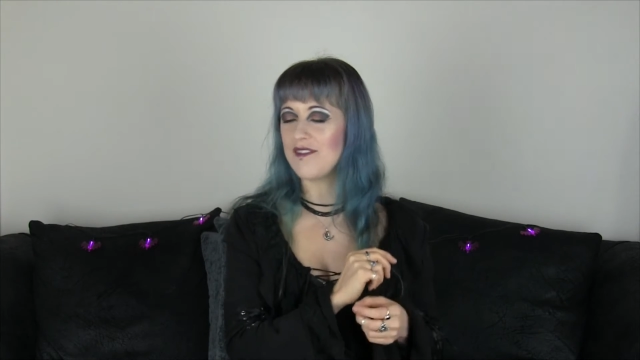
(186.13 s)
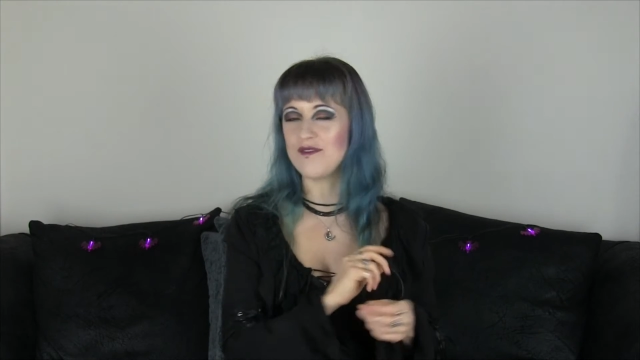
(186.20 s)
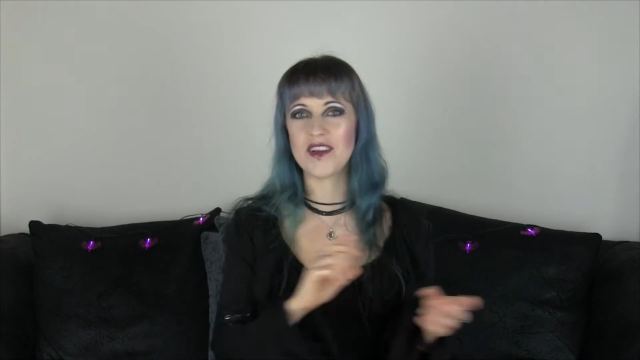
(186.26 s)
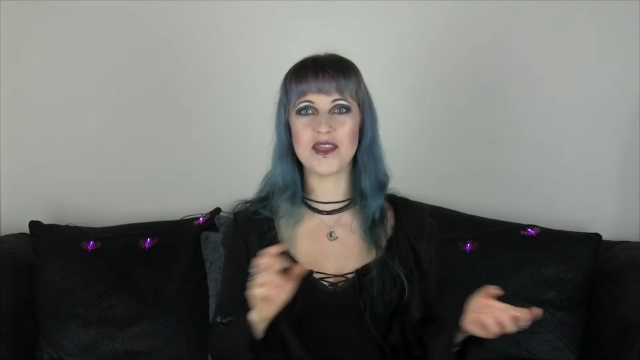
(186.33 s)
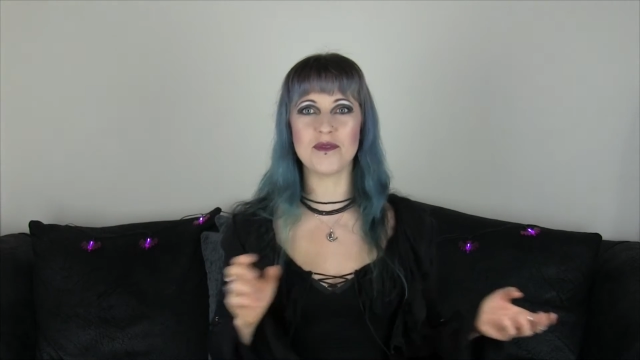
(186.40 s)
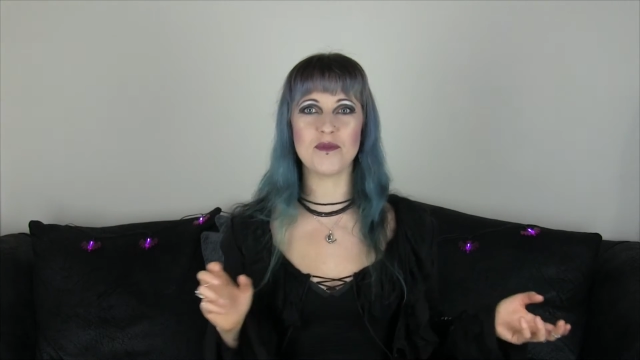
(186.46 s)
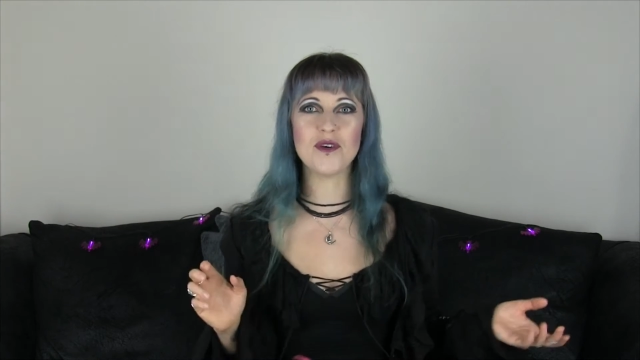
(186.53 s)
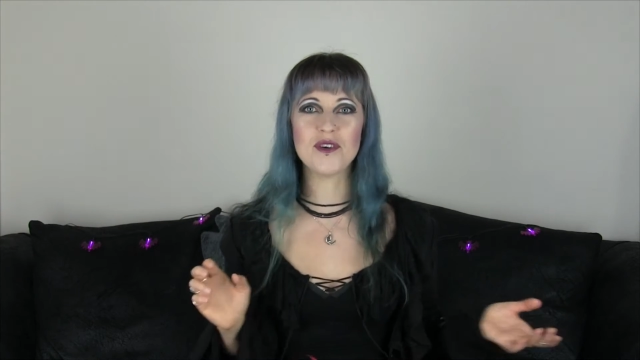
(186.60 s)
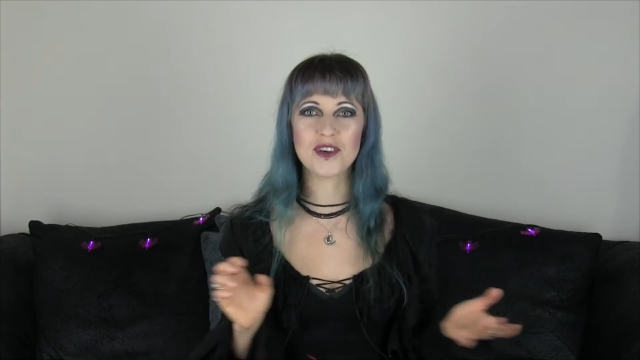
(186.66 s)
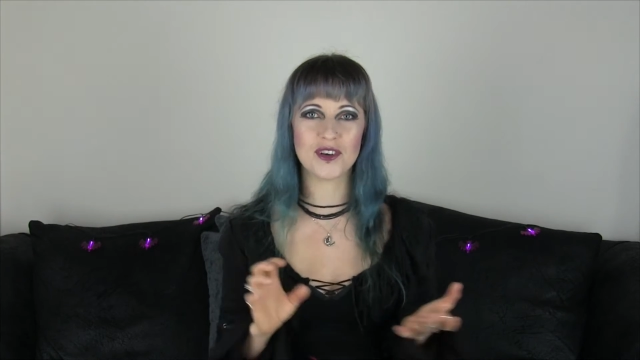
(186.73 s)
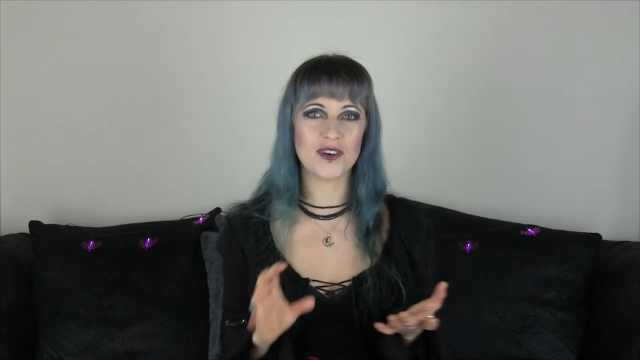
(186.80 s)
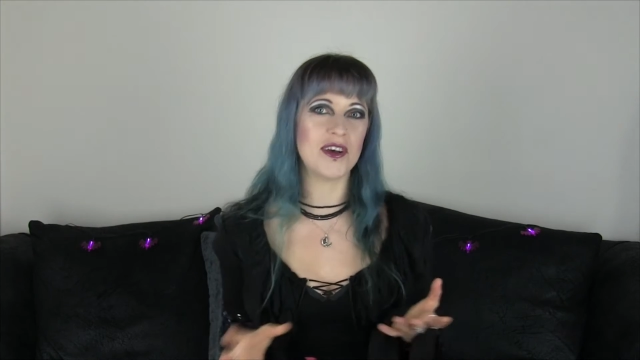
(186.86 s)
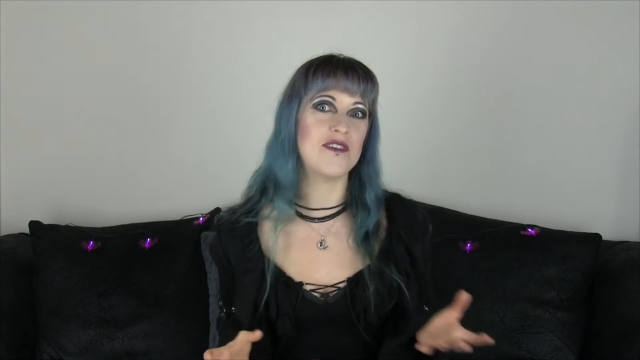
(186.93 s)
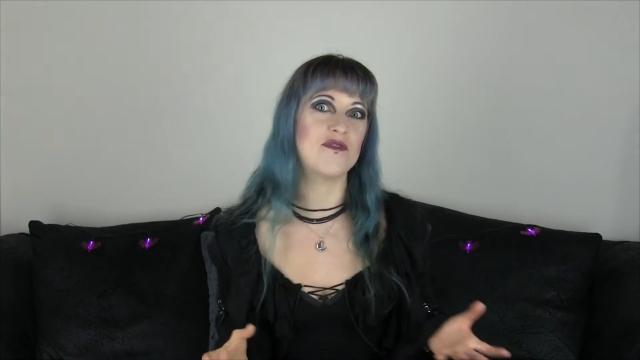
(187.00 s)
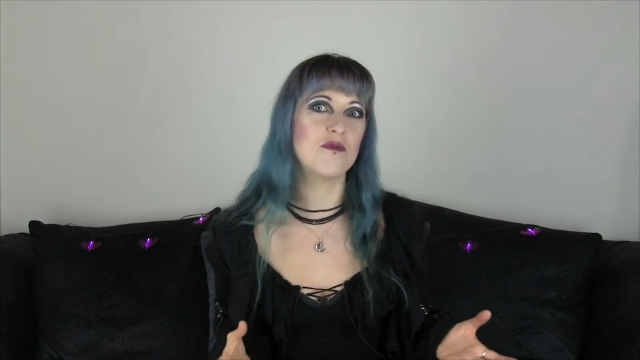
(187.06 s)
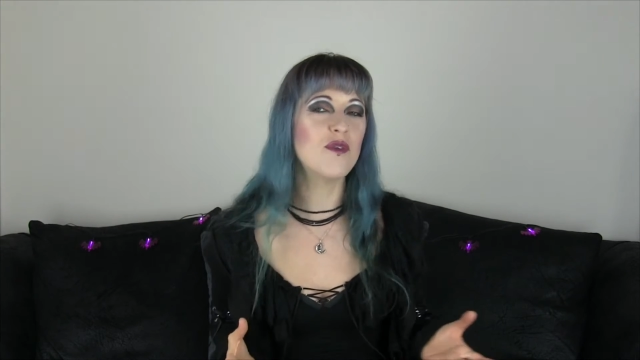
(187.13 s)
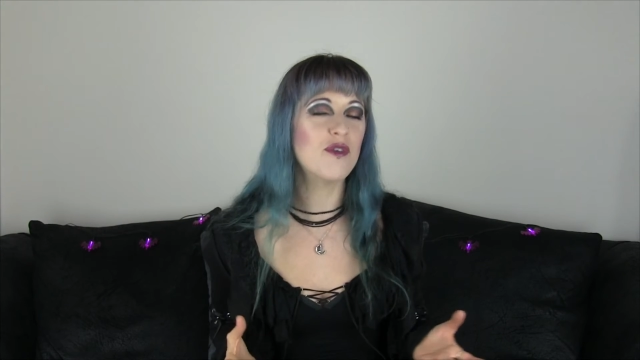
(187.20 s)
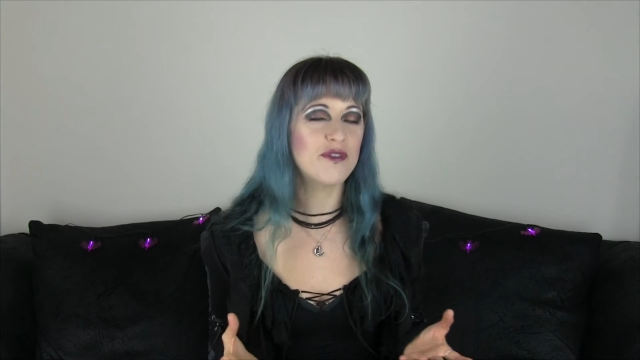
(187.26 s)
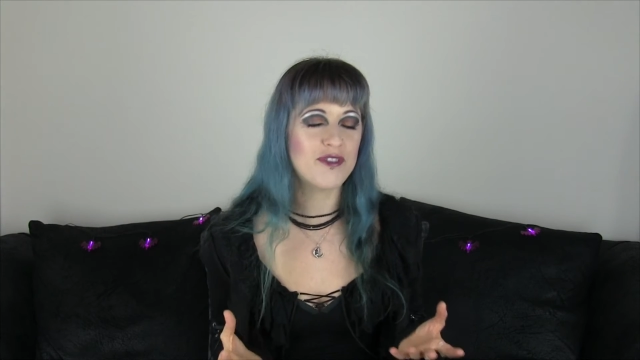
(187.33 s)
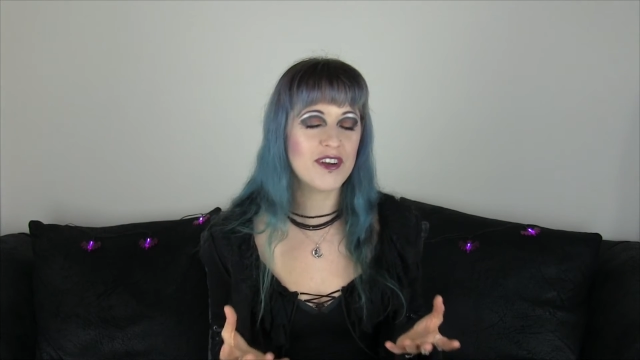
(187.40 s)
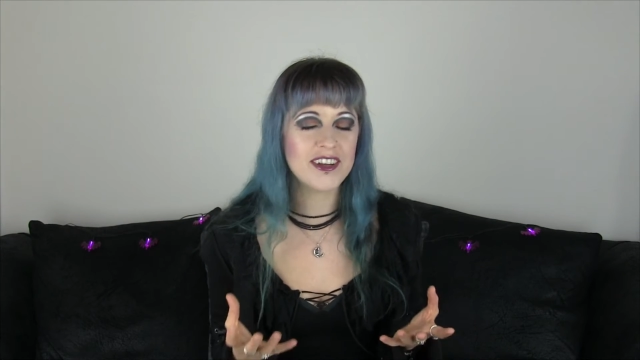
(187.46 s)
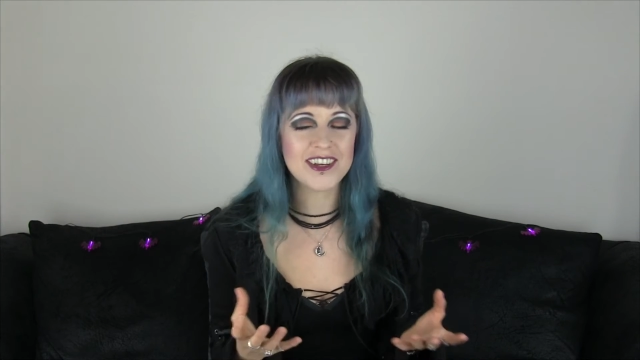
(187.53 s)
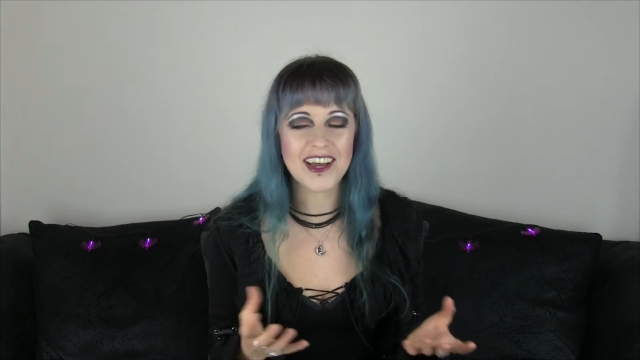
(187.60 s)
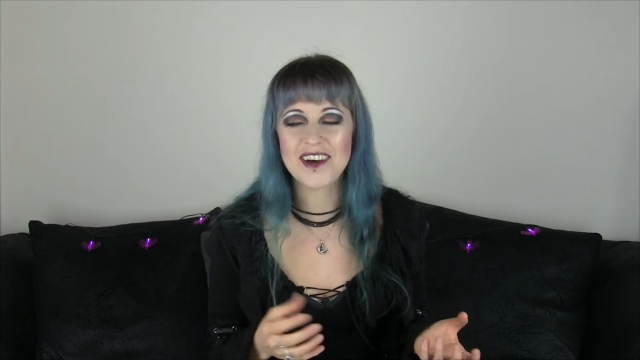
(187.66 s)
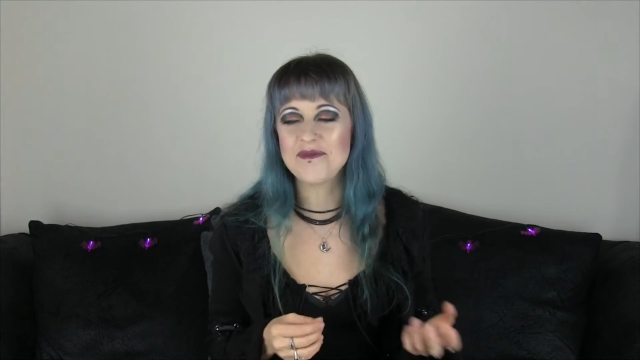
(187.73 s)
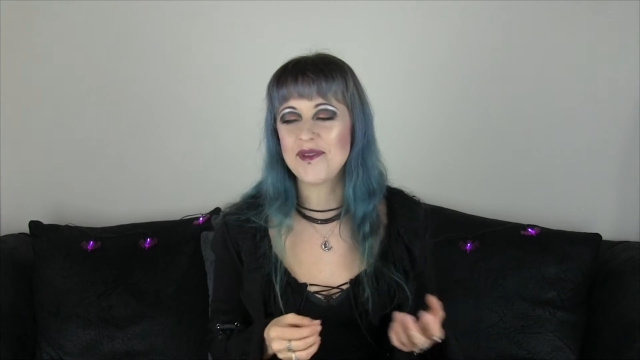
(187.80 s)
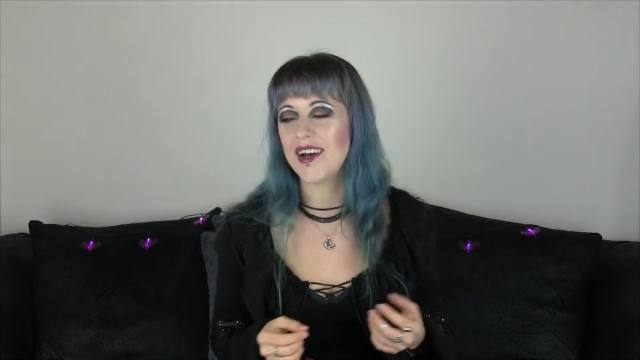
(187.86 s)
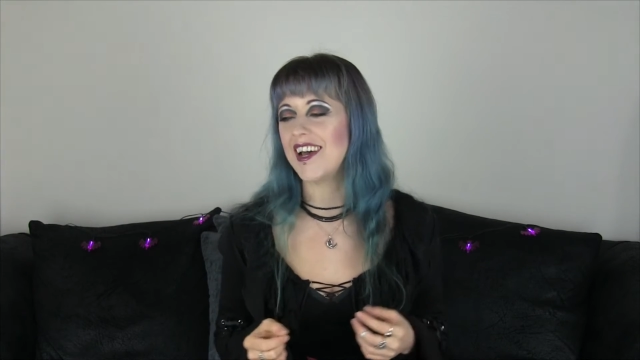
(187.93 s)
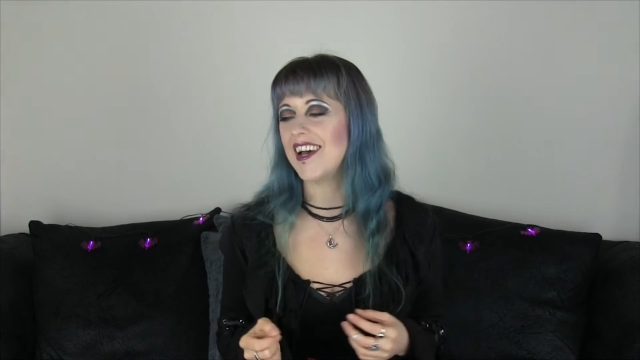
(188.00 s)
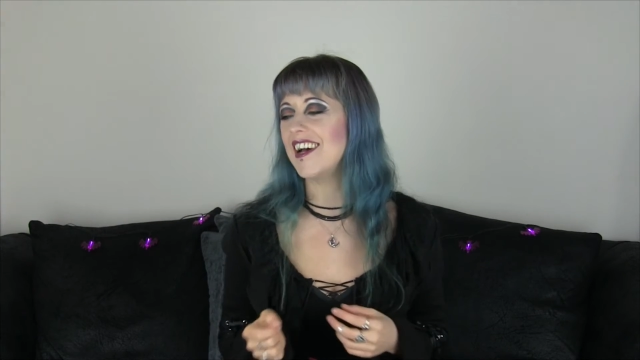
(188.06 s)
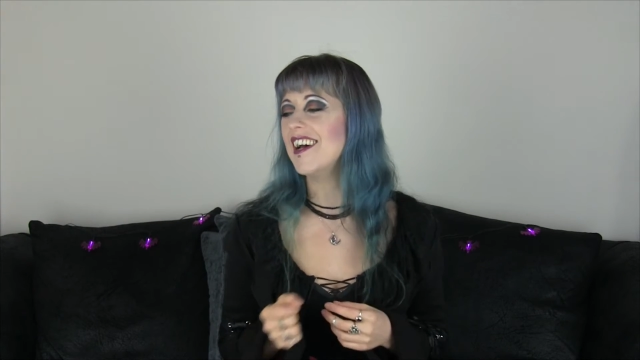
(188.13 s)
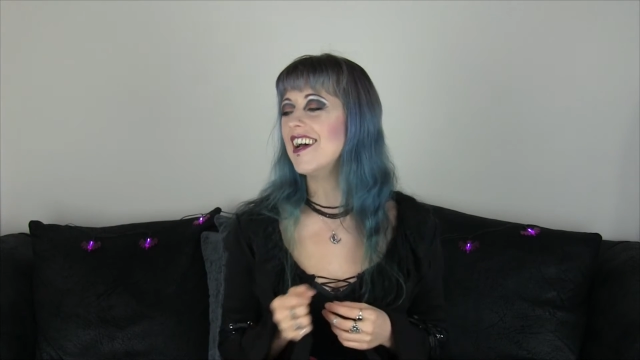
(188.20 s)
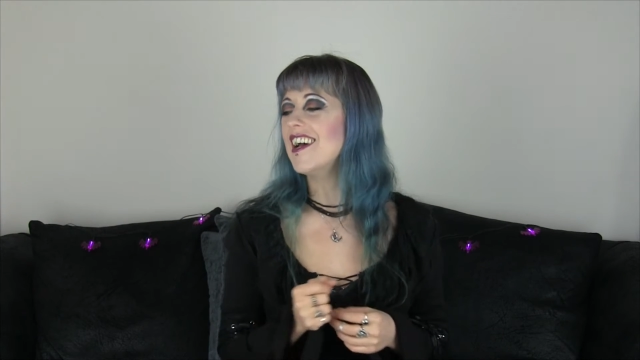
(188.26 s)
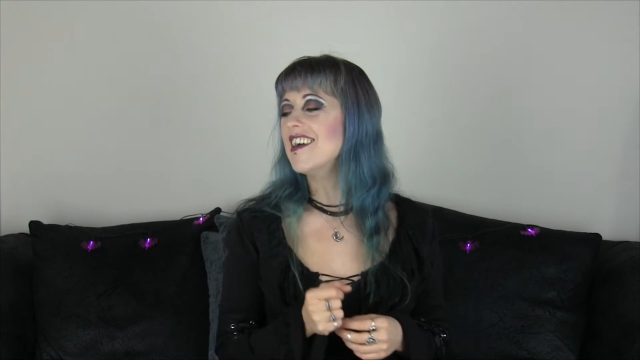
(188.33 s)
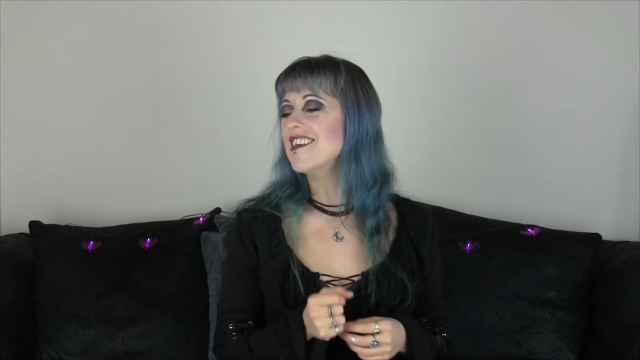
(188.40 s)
and read the book and got even more freaked out by it.